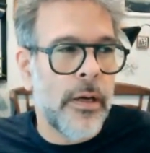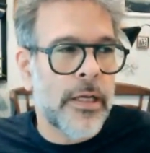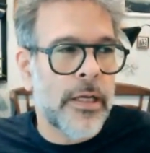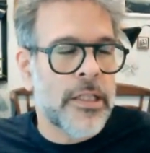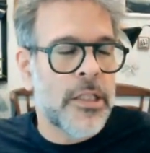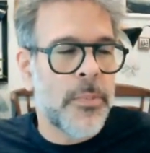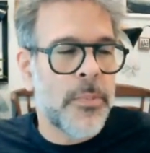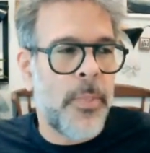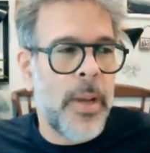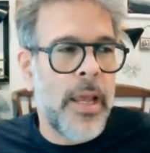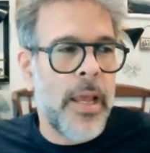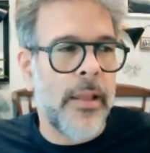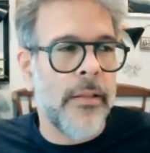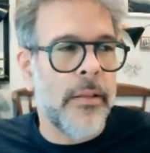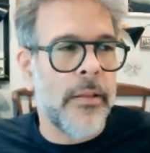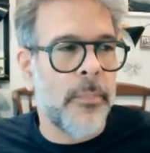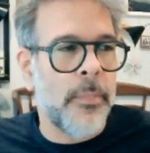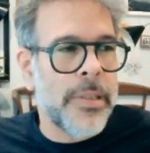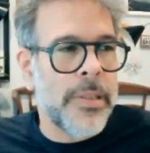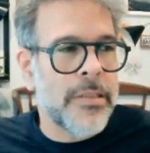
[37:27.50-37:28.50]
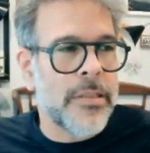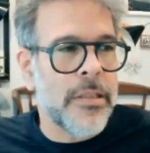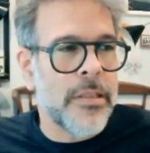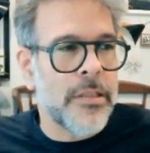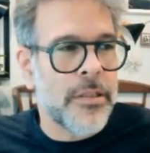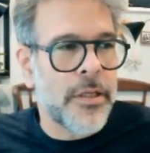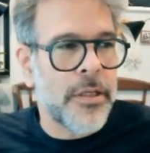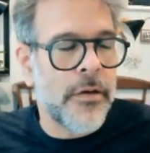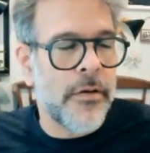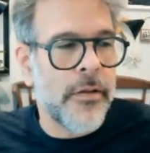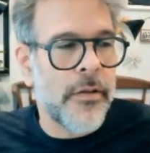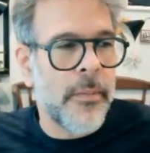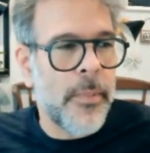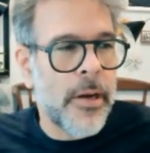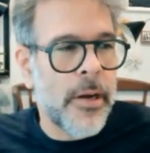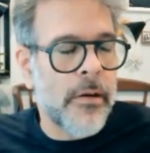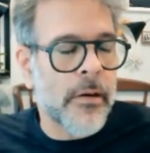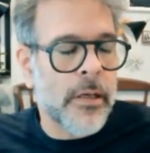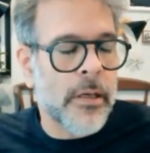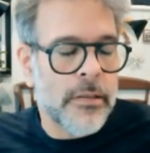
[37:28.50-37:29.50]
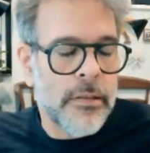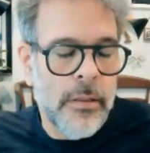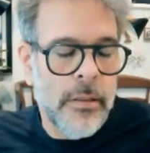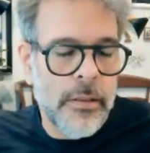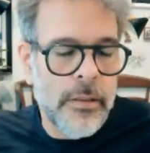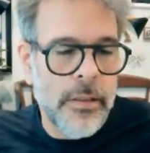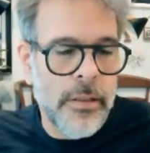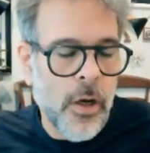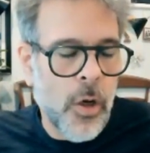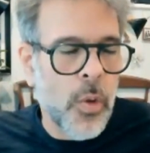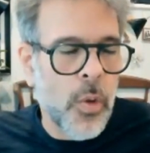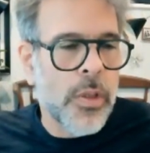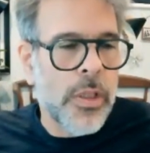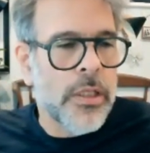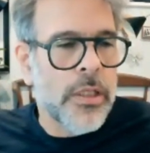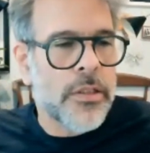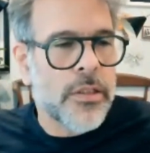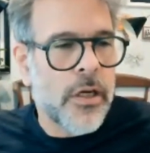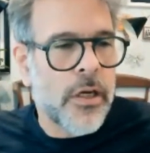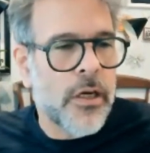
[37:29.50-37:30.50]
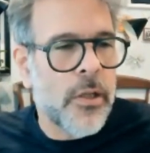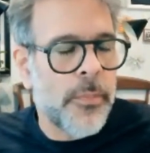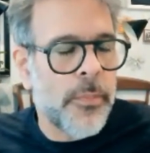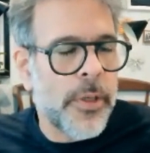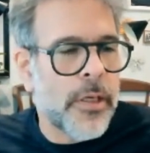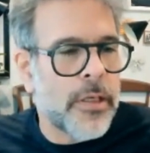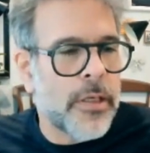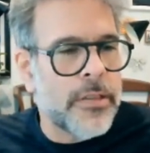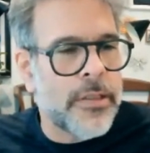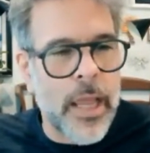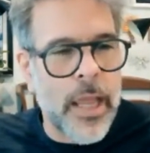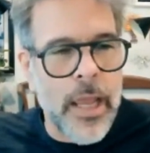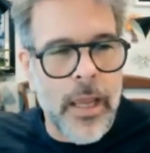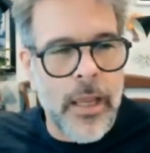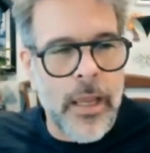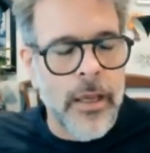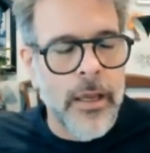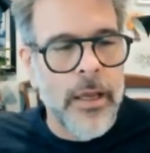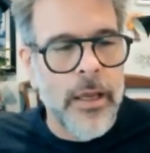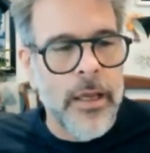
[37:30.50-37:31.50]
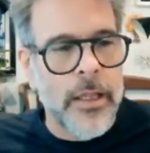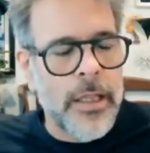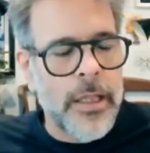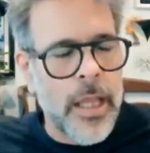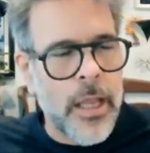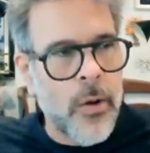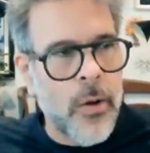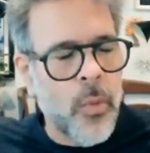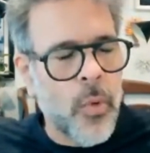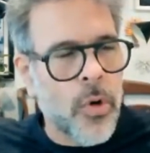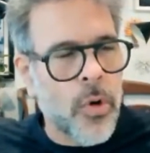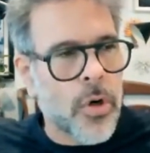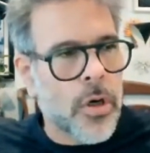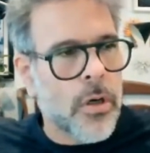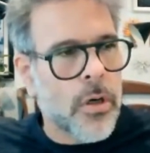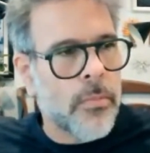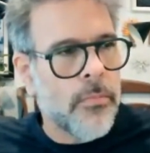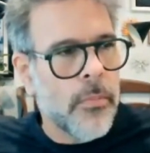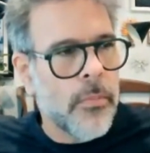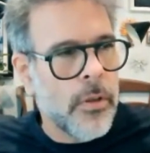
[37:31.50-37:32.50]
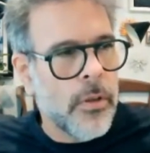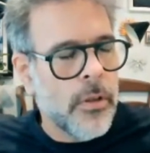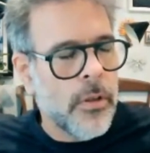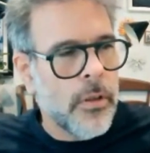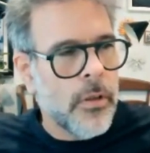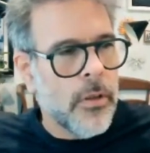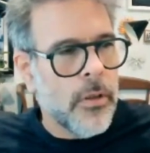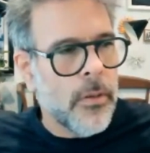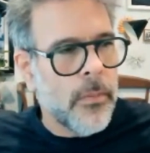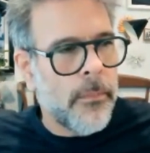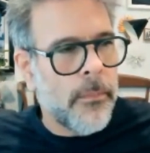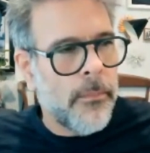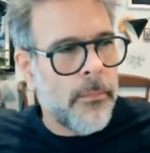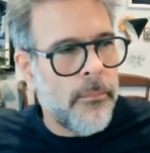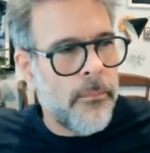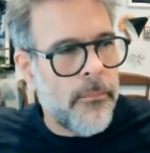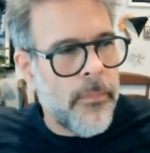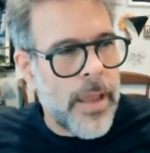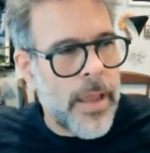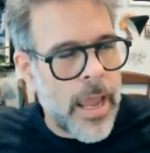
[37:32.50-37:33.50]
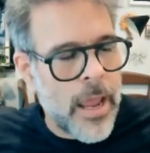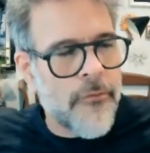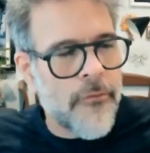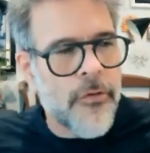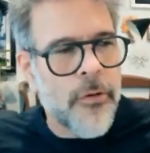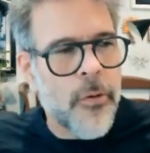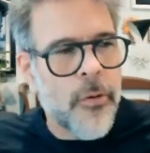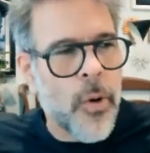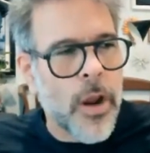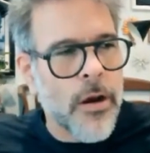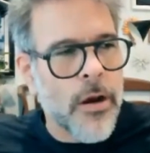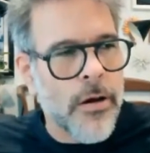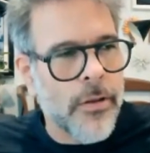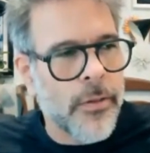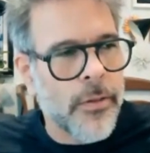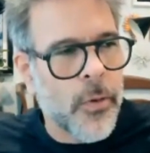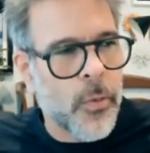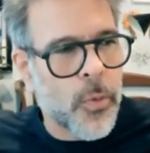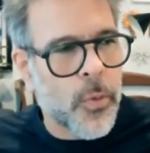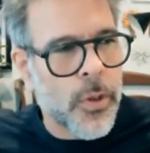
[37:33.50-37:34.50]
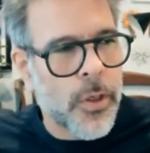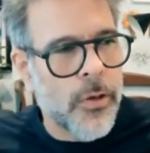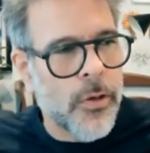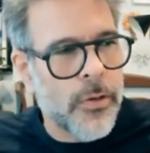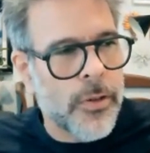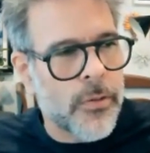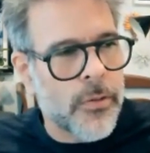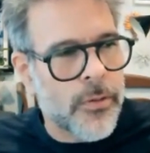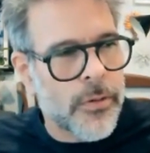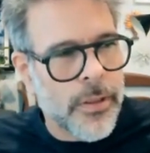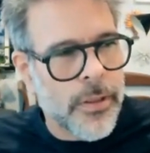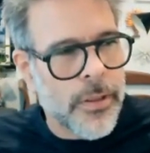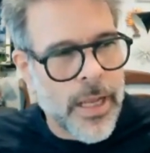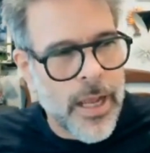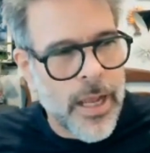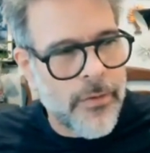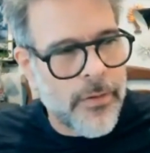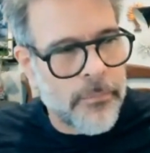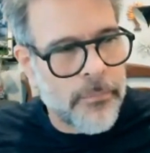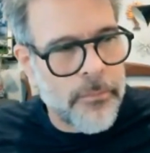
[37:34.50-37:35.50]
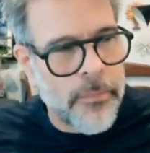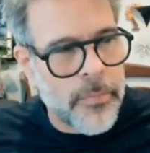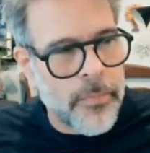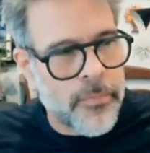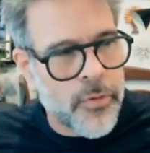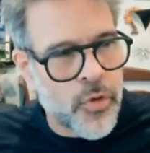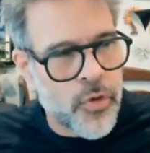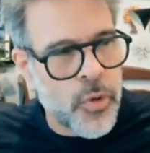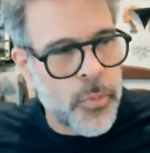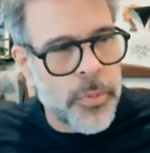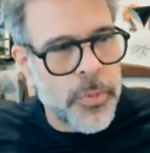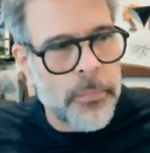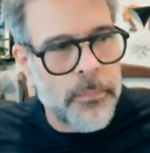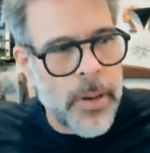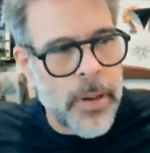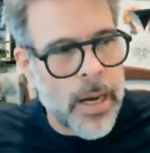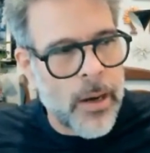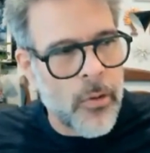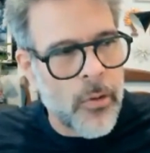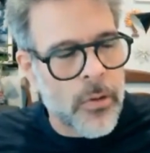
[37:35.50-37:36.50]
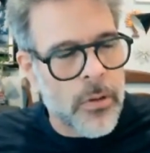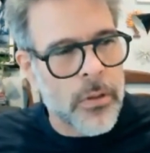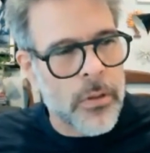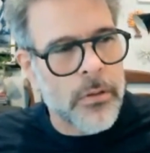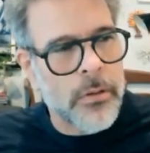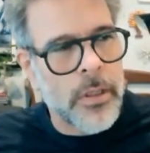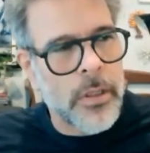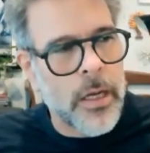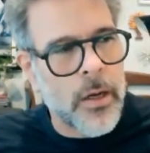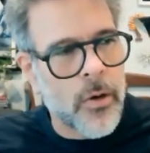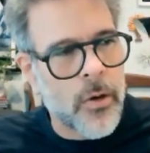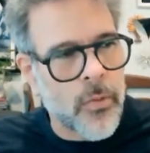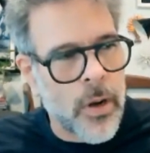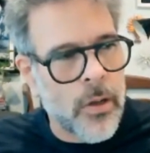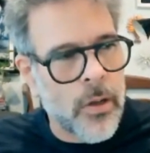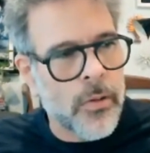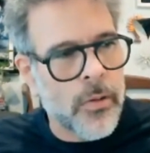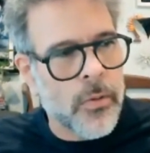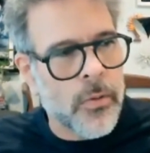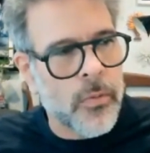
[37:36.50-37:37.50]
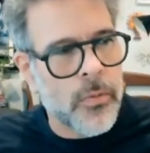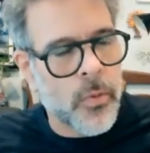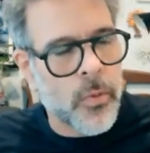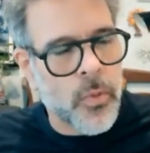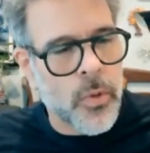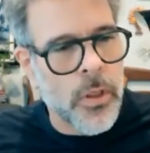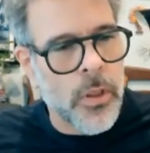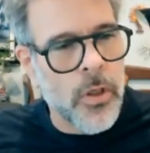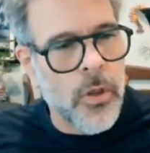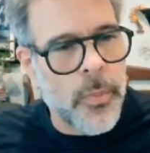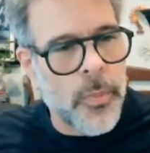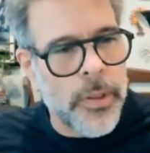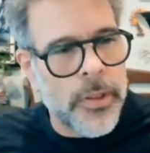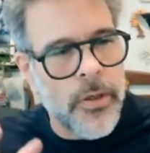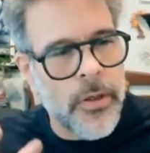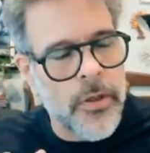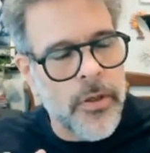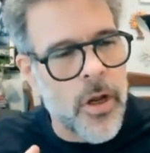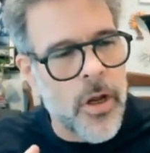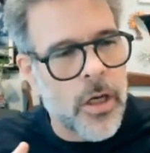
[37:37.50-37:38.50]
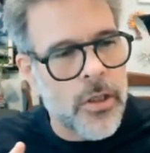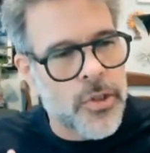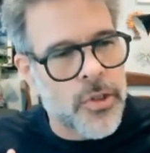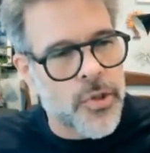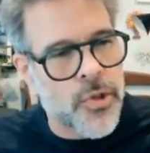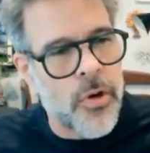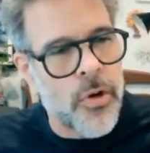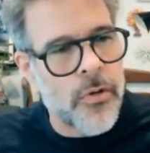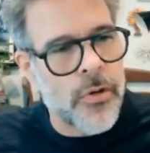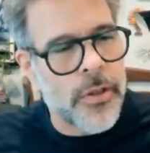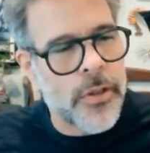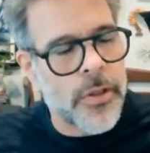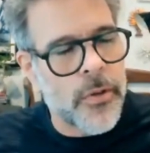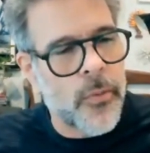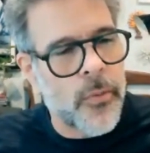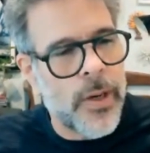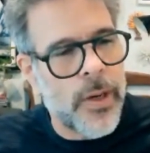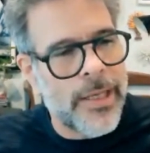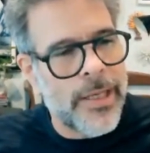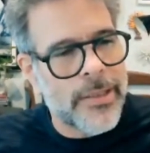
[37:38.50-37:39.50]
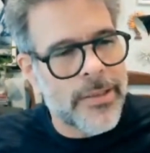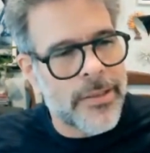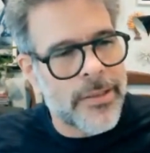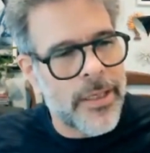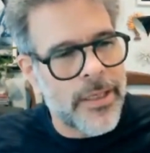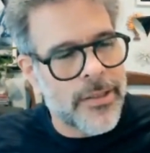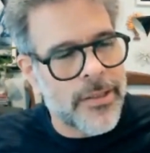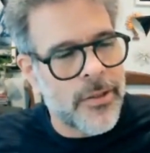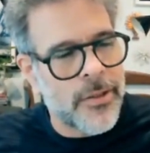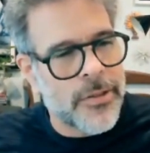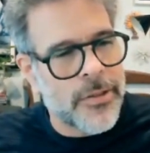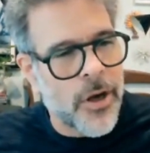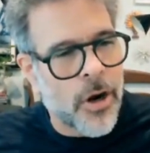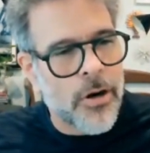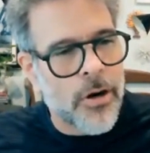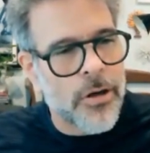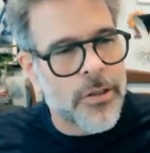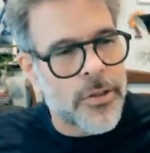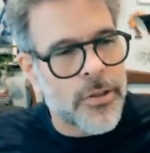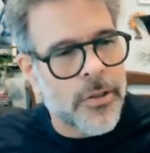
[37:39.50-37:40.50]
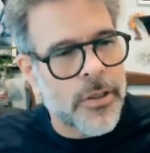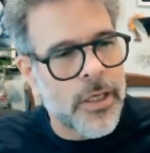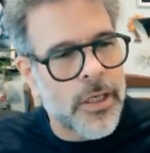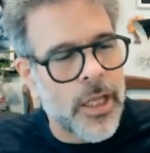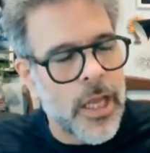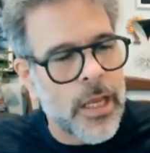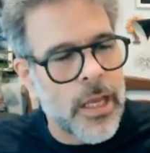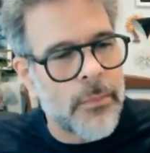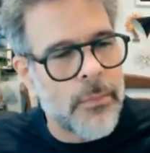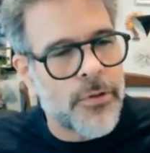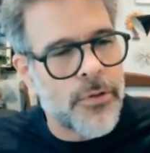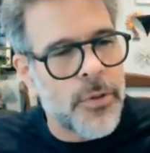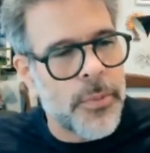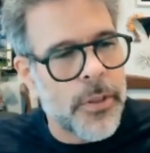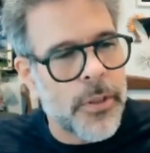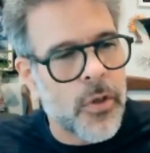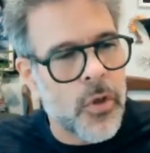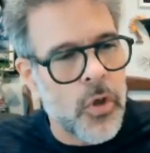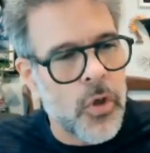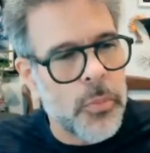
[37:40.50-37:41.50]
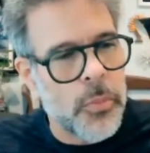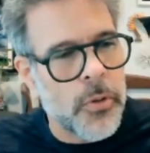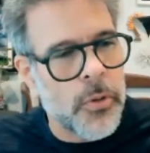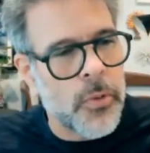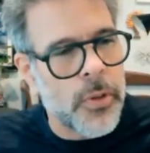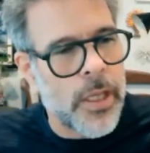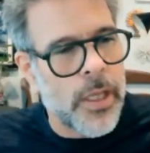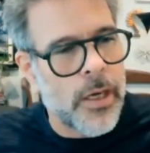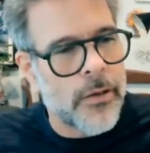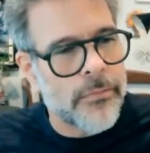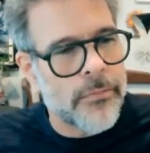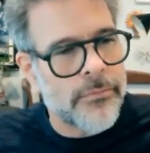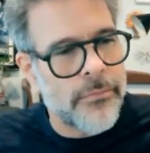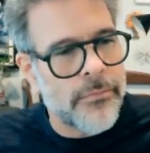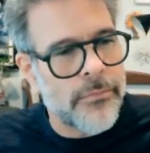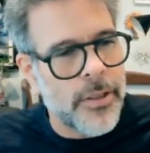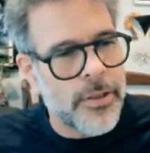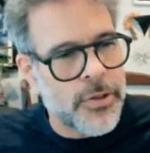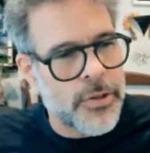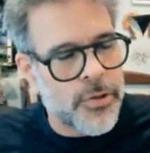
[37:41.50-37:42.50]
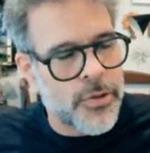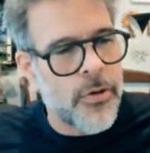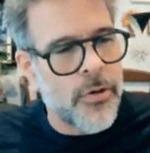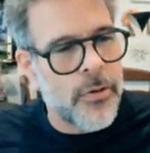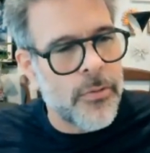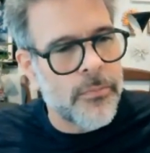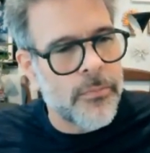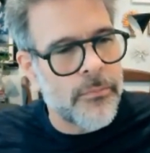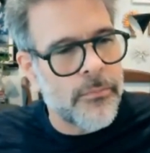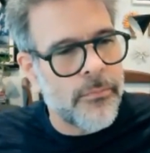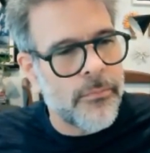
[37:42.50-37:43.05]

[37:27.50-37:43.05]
expand the business here in America. And the whole thing started because they were everywhere in the world. They were kind of superpower around the world, but they're not strong in the US. So it's hard to claim to be global without a strong